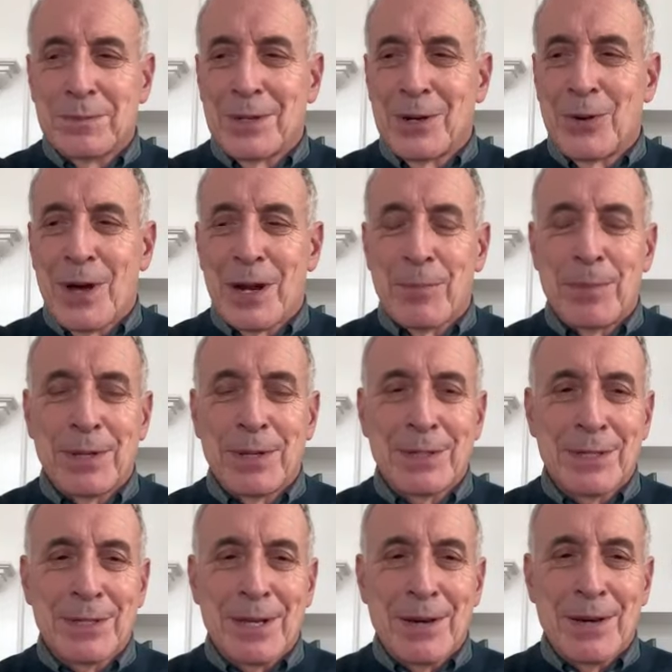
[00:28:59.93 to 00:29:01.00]
you know, out of
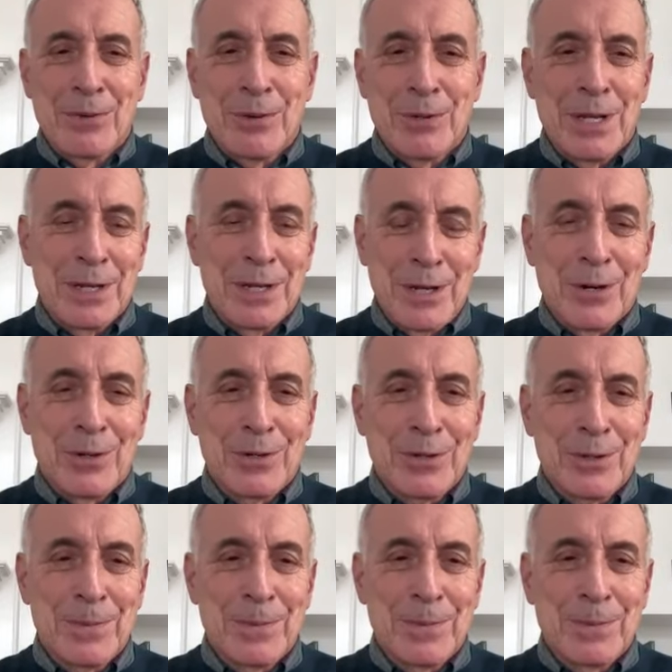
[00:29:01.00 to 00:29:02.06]
business after ten years.